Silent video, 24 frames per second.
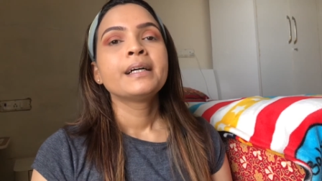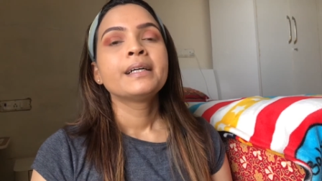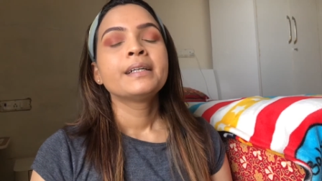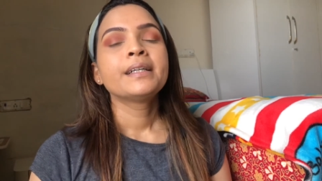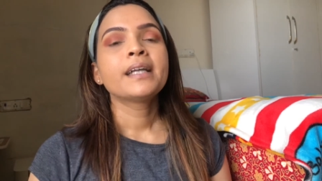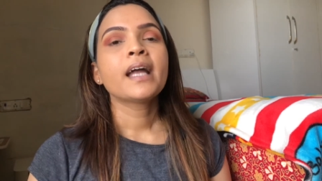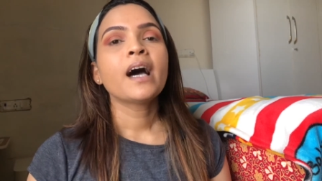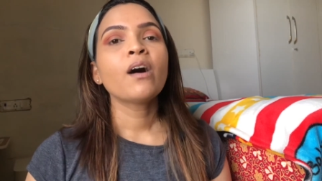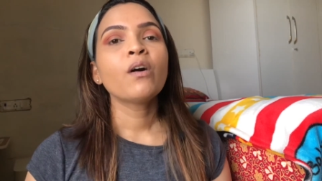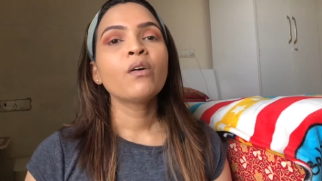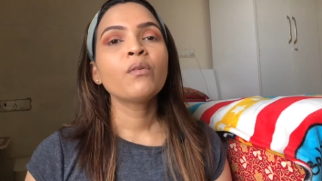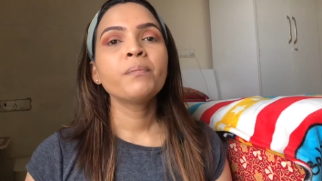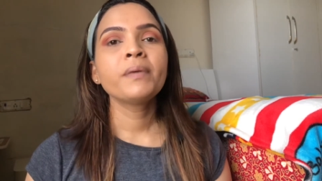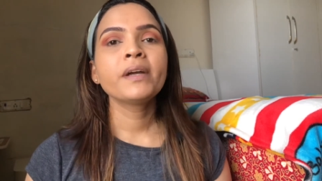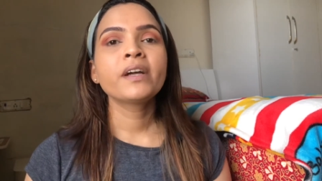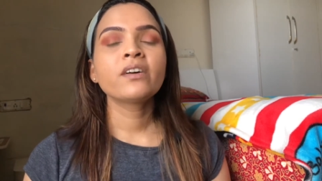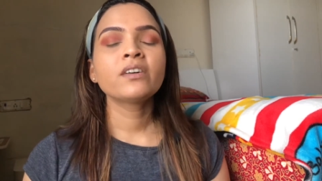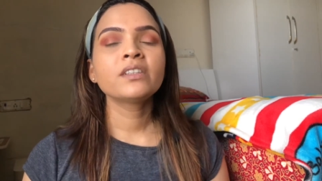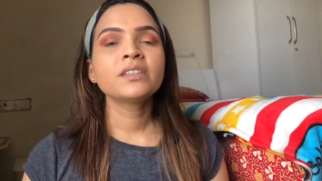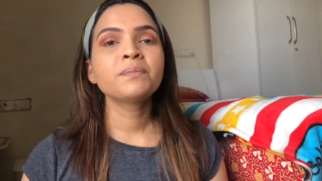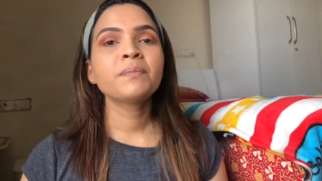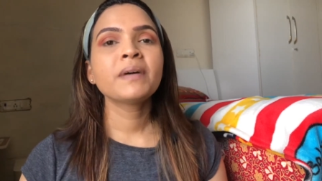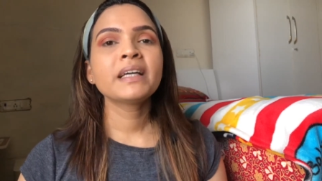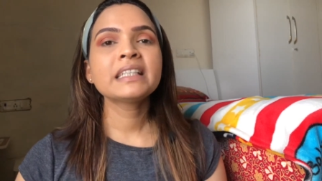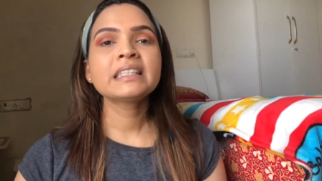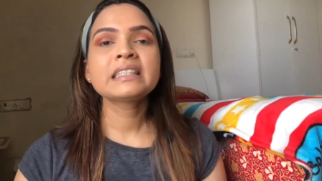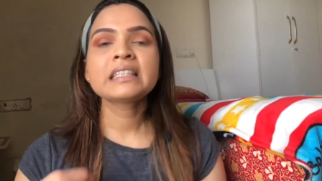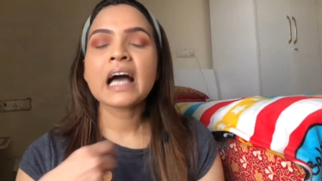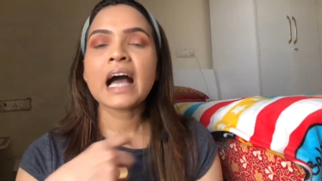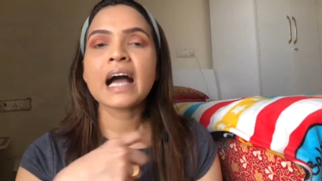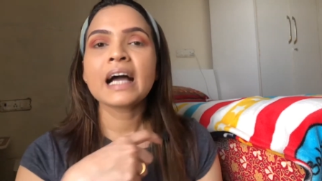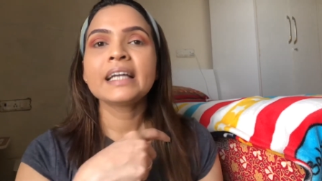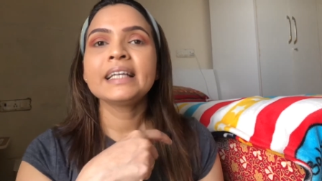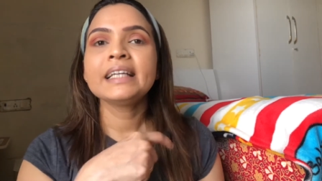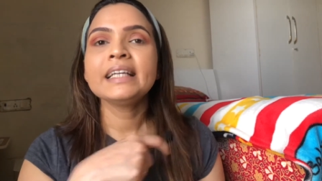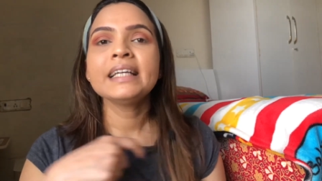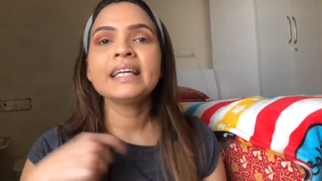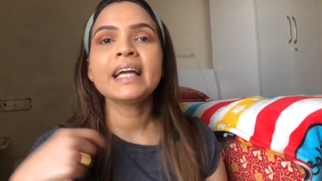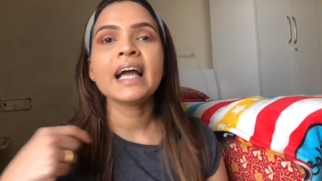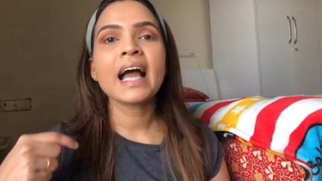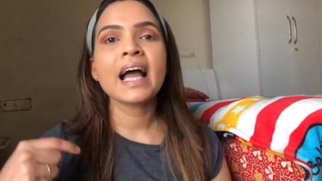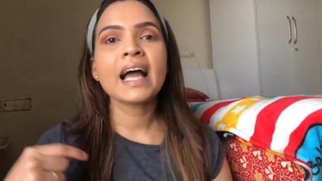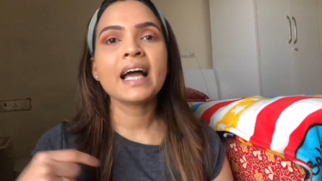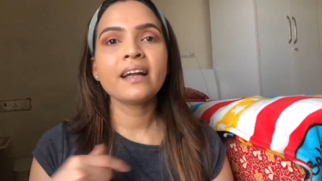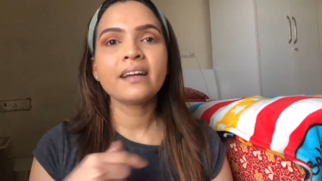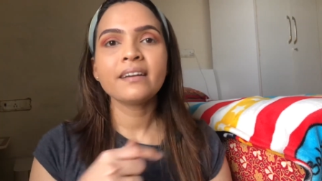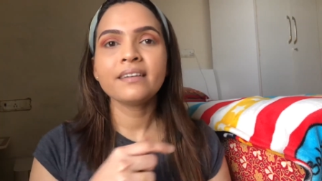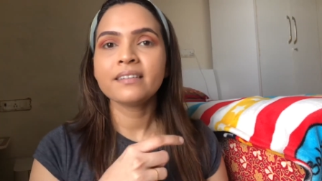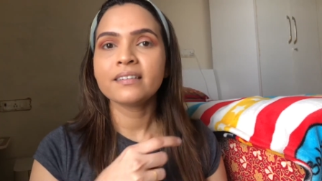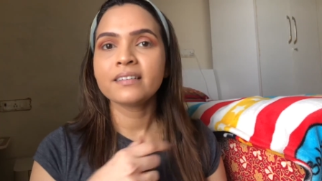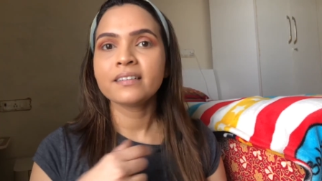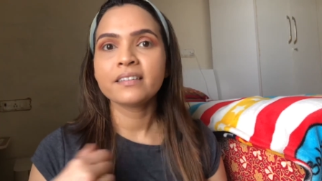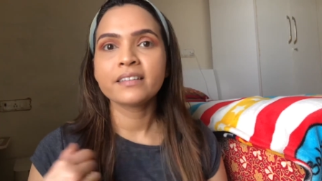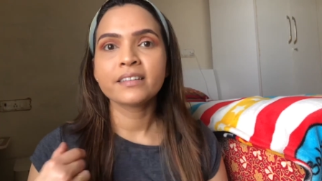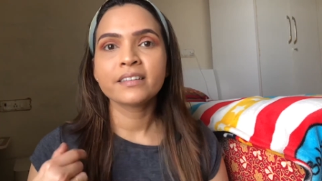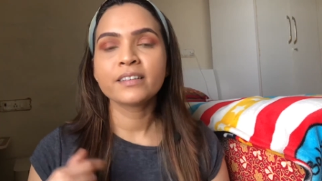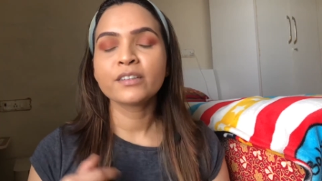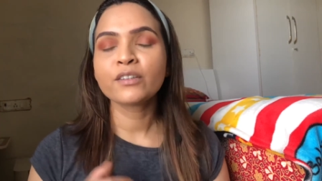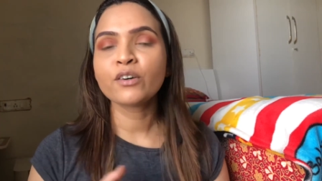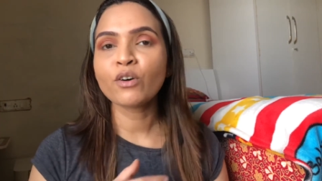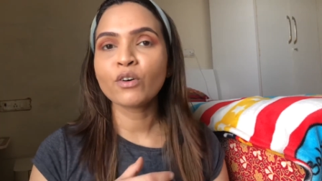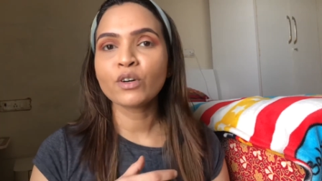now because my sari had uh,